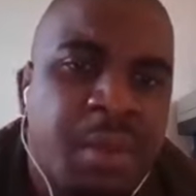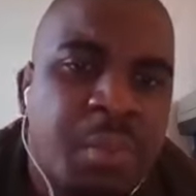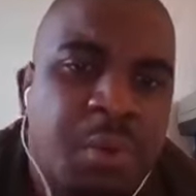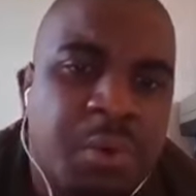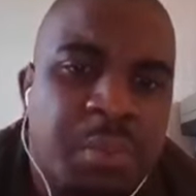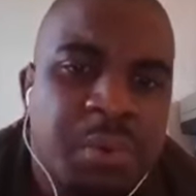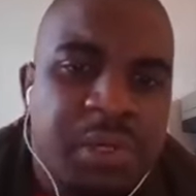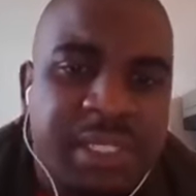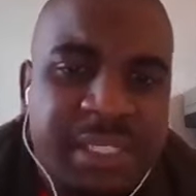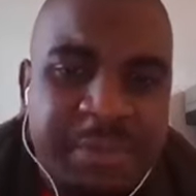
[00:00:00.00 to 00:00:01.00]

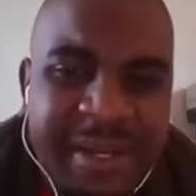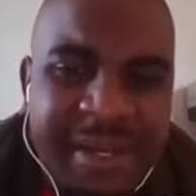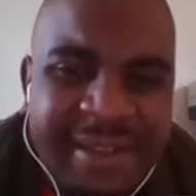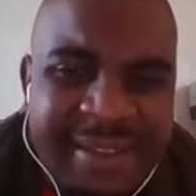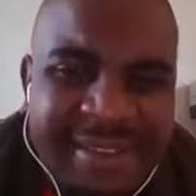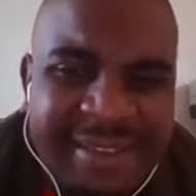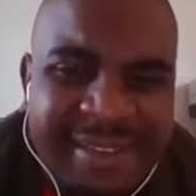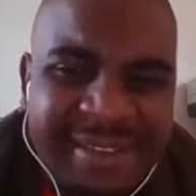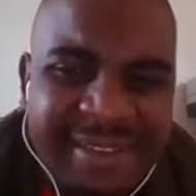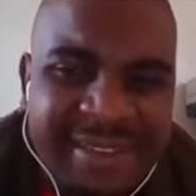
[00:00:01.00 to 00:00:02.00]
molded
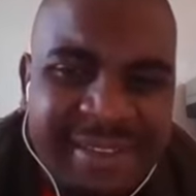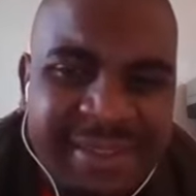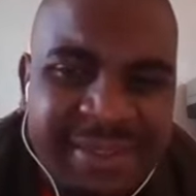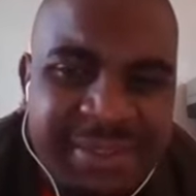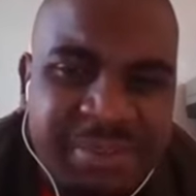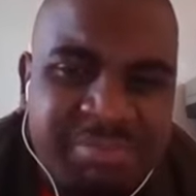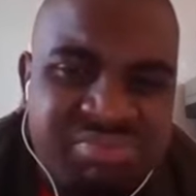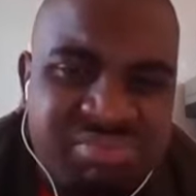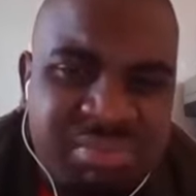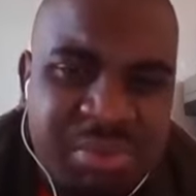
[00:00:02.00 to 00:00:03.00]
by
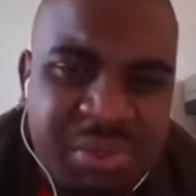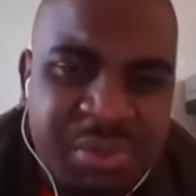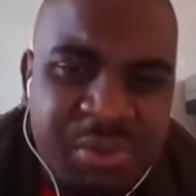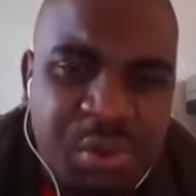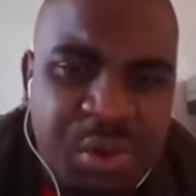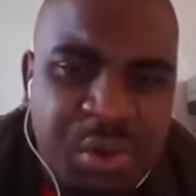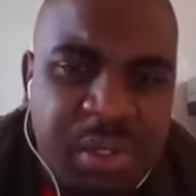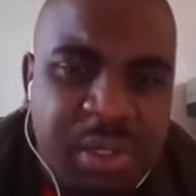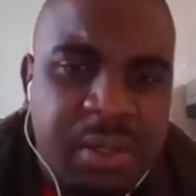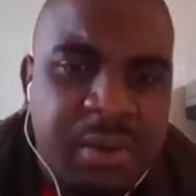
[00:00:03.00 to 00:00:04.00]
what you call
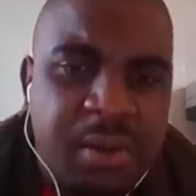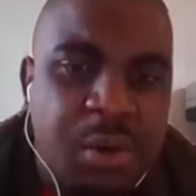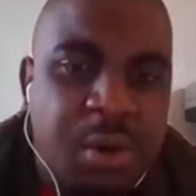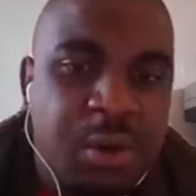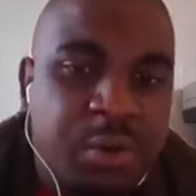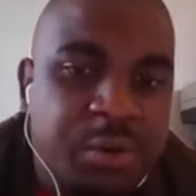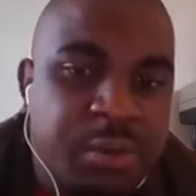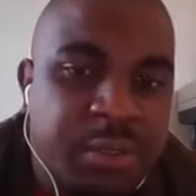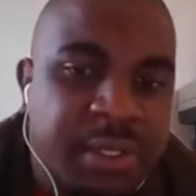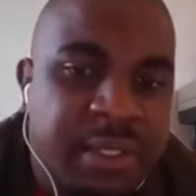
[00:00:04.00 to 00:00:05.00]
all
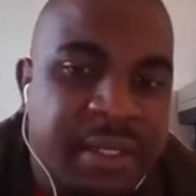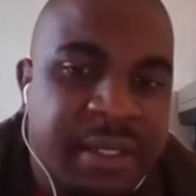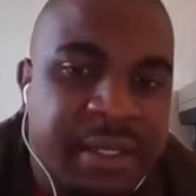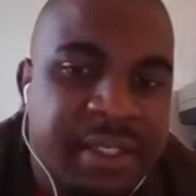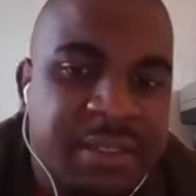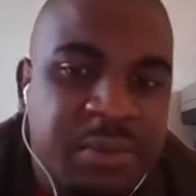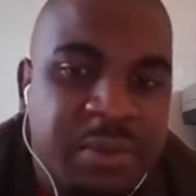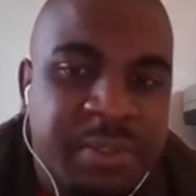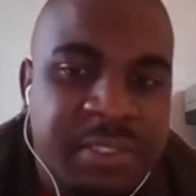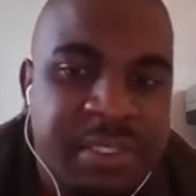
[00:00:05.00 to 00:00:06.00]
Union Leninist
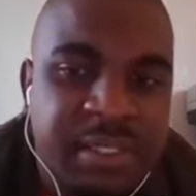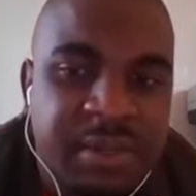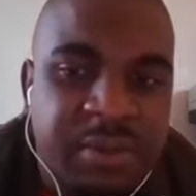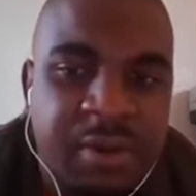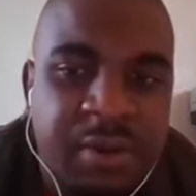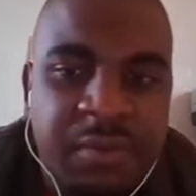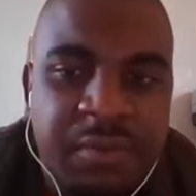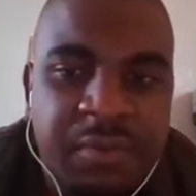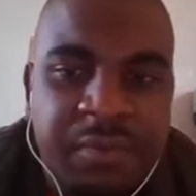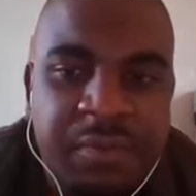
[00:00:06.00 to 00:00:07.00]
Communist League of
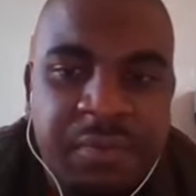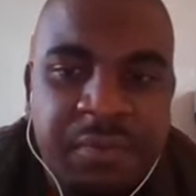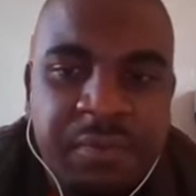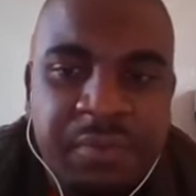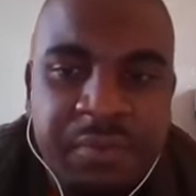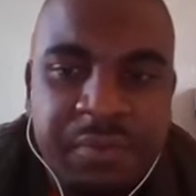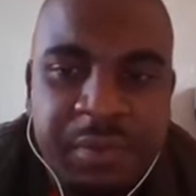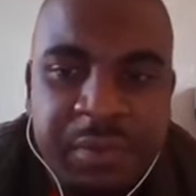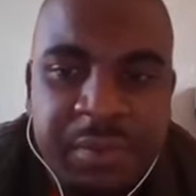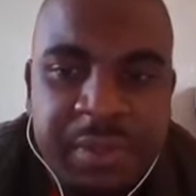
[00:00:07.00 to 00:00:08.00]

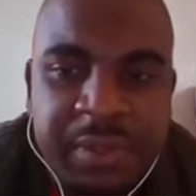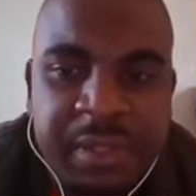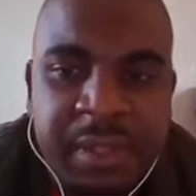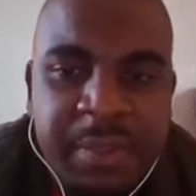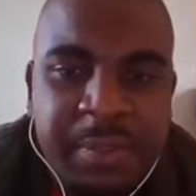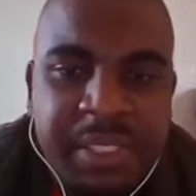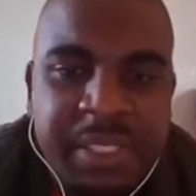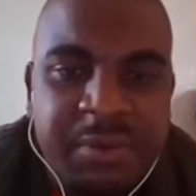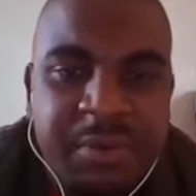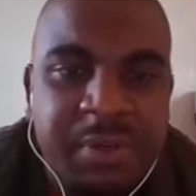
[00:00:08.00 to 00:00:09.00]
Youth,
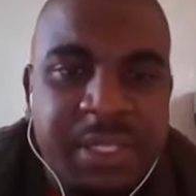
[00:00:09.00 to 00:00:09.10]
better known